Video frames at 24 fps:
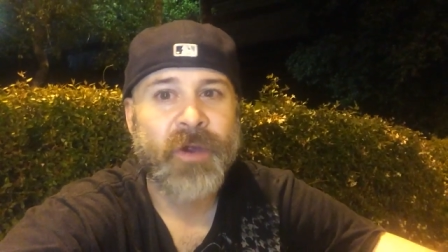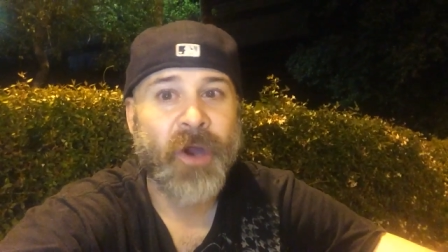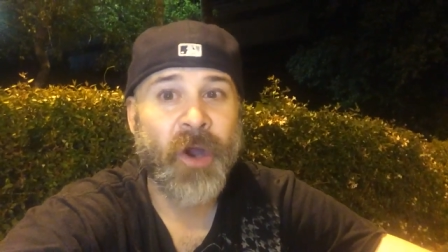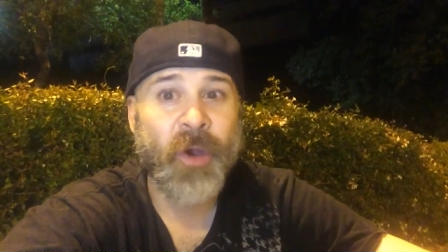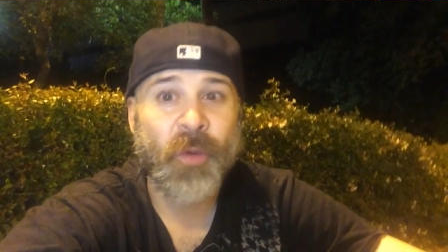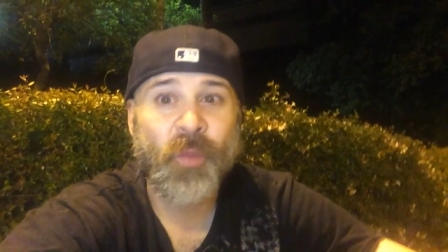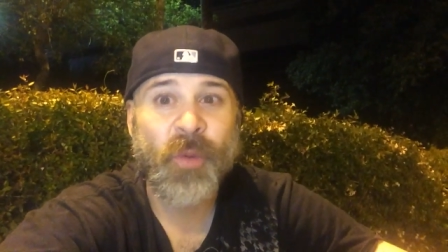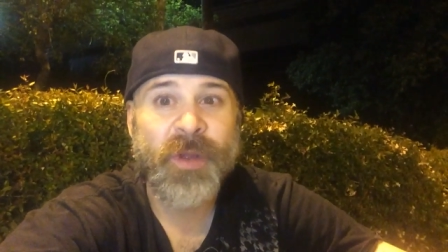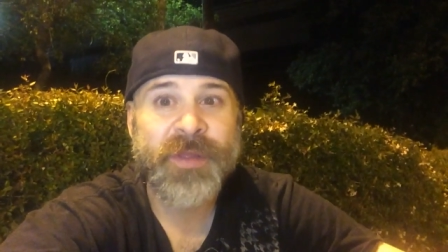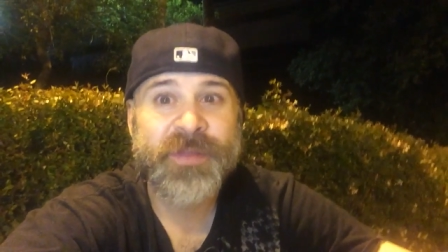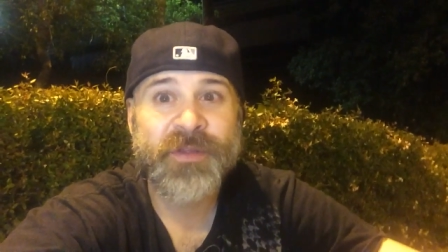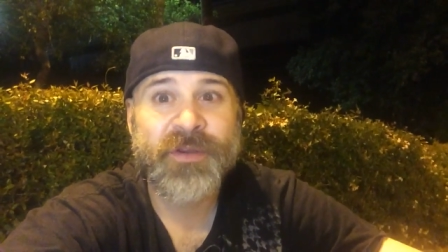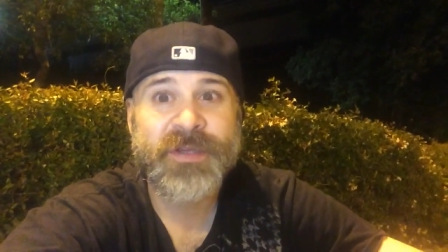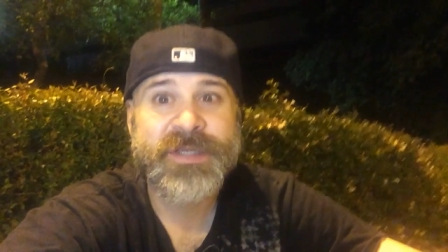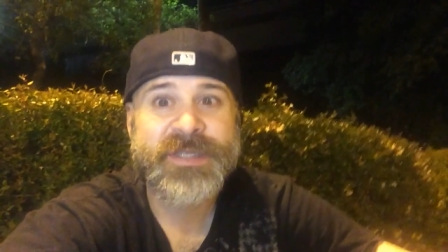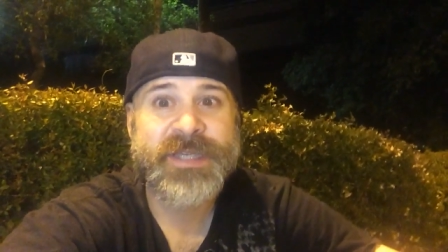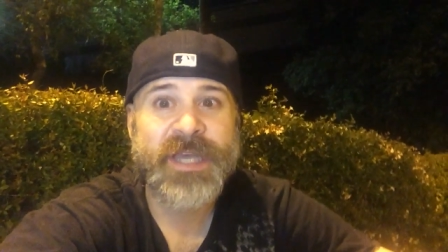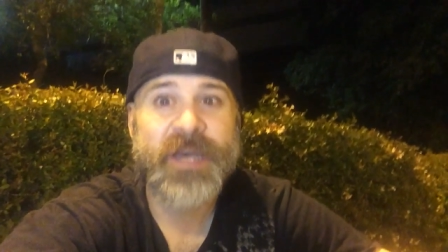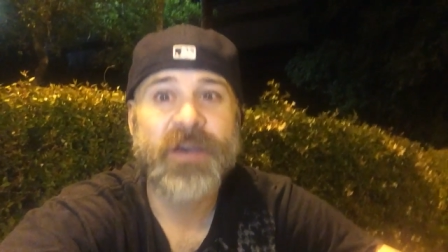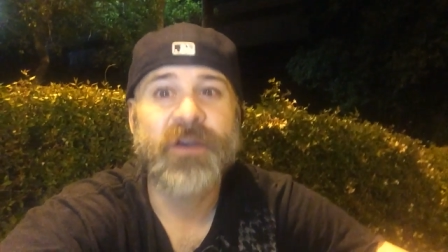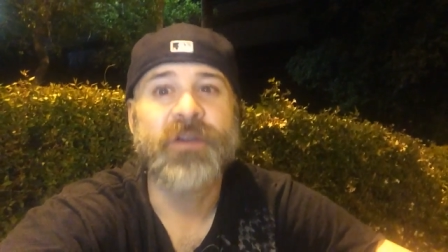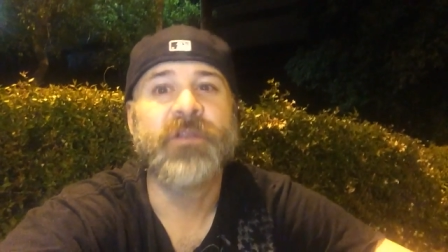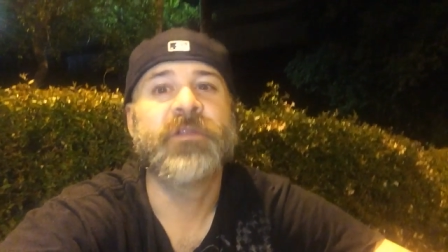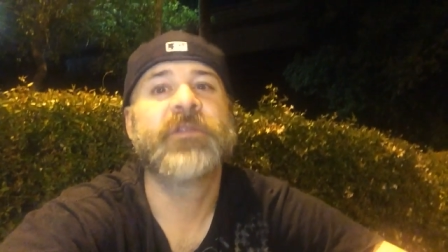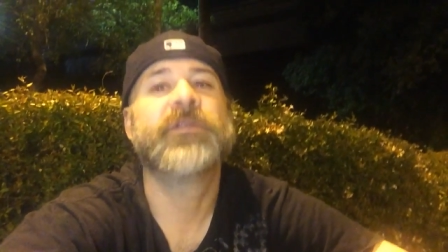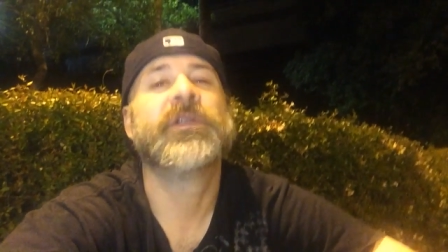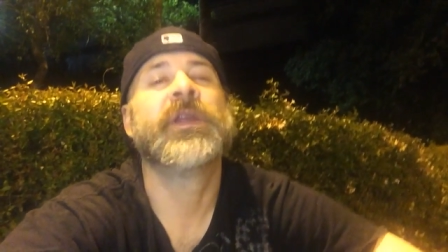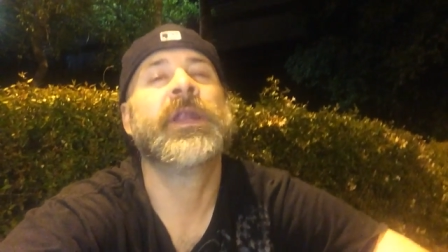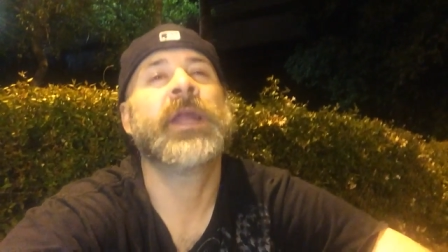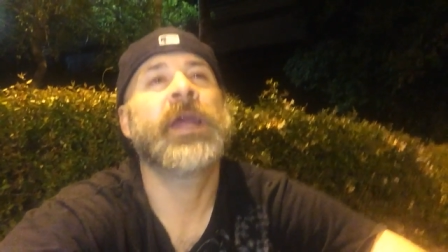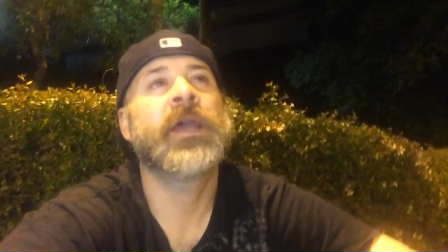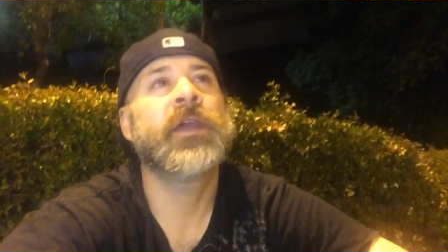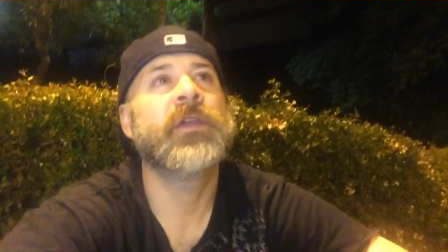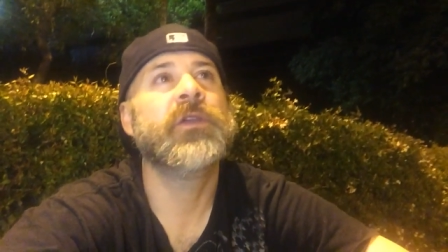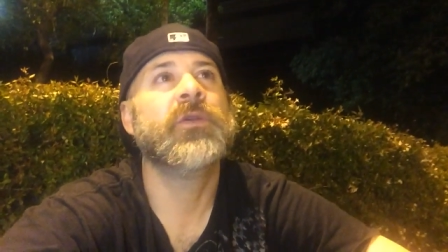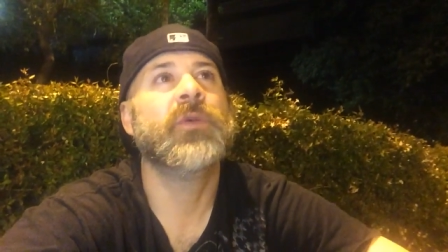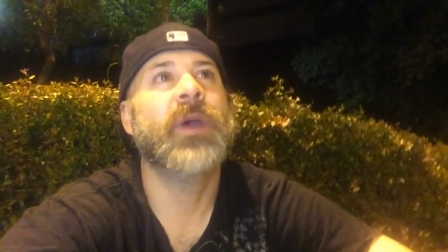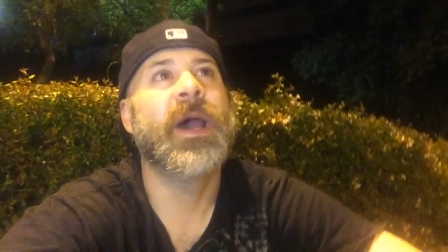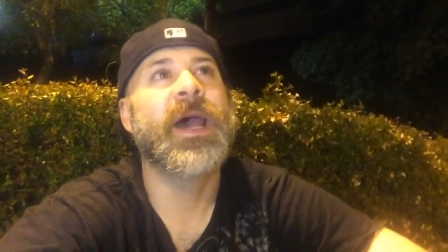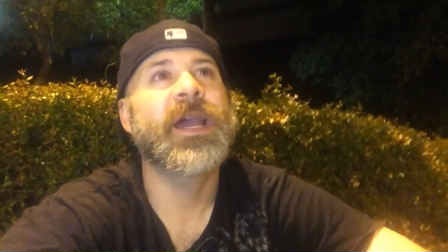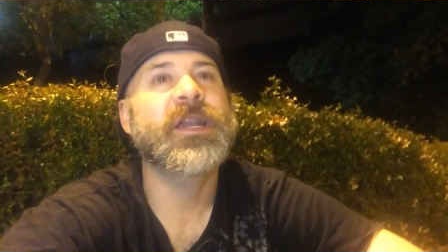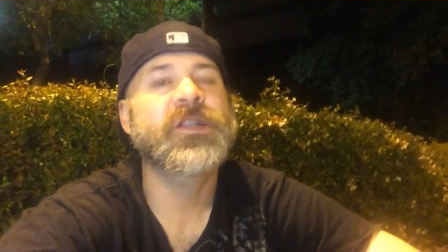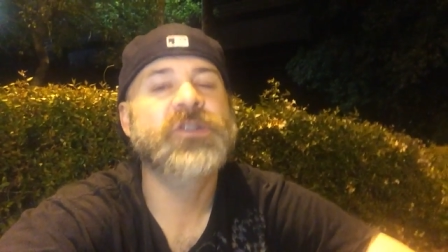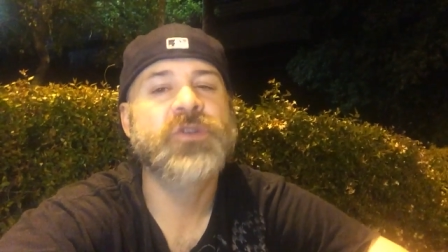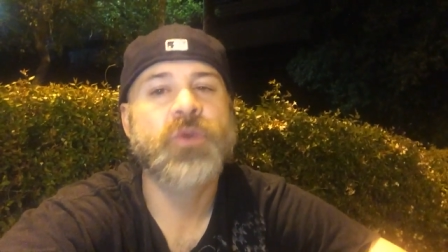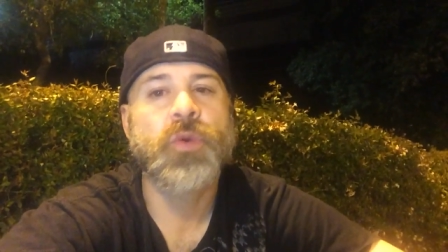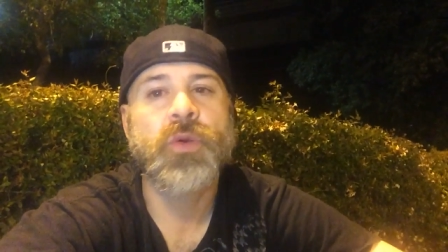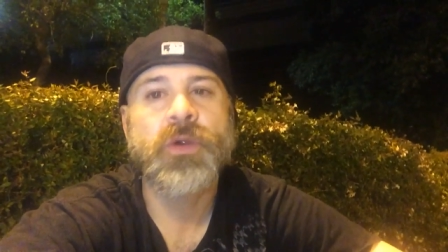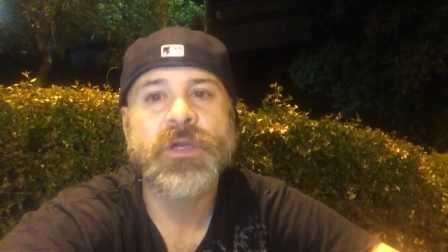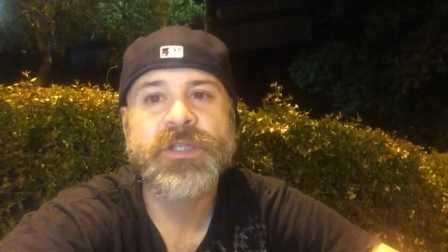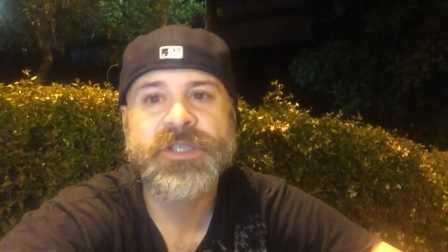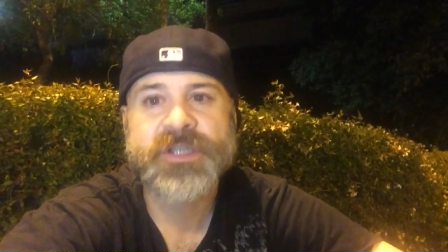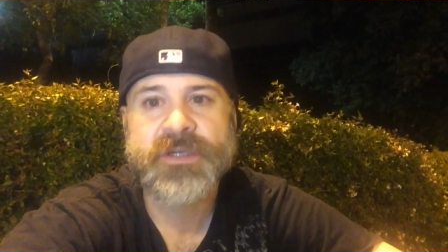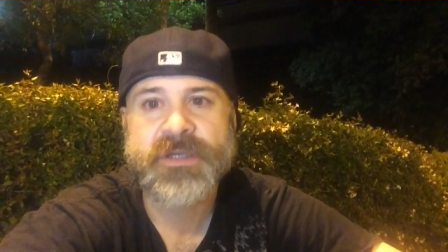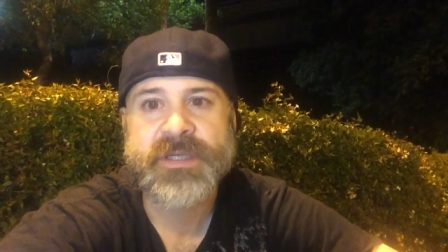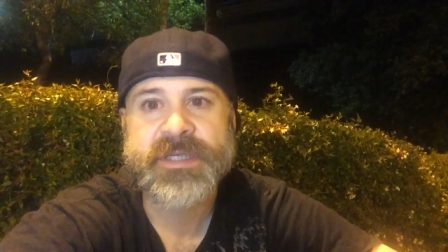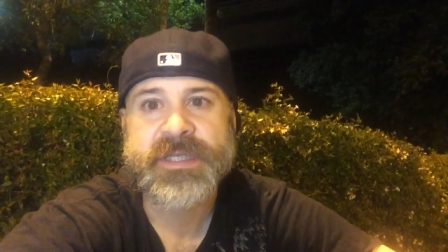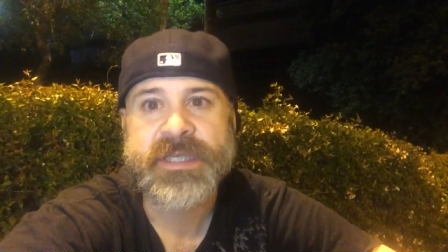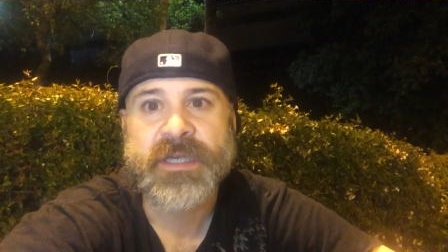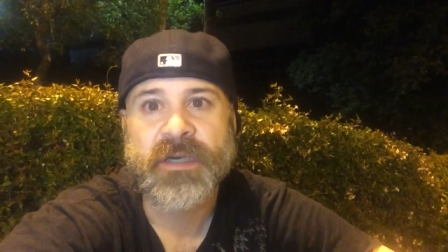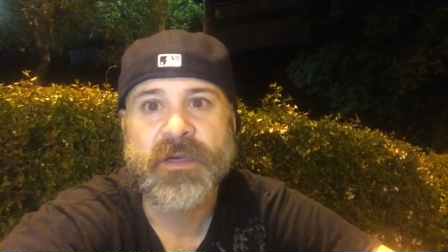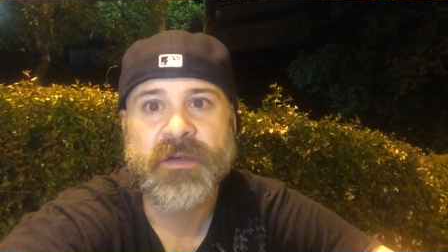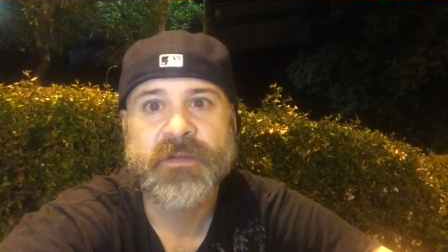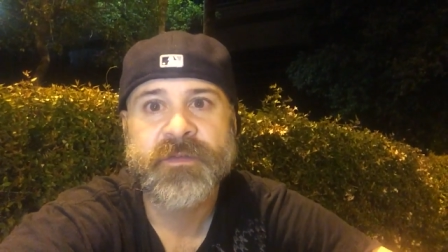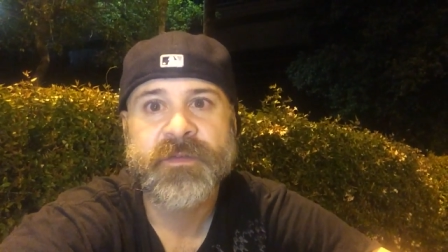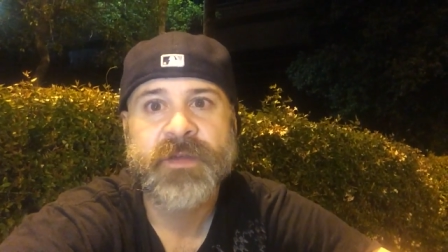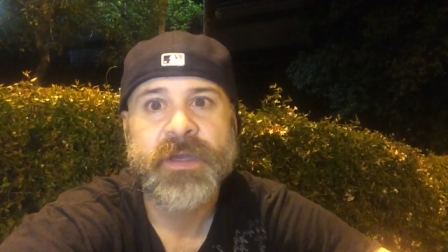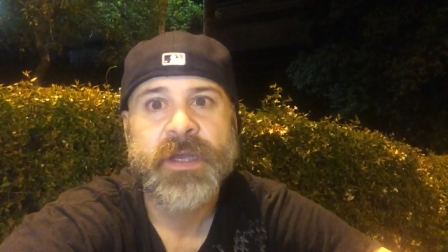are with yourself and how you act towards yourself.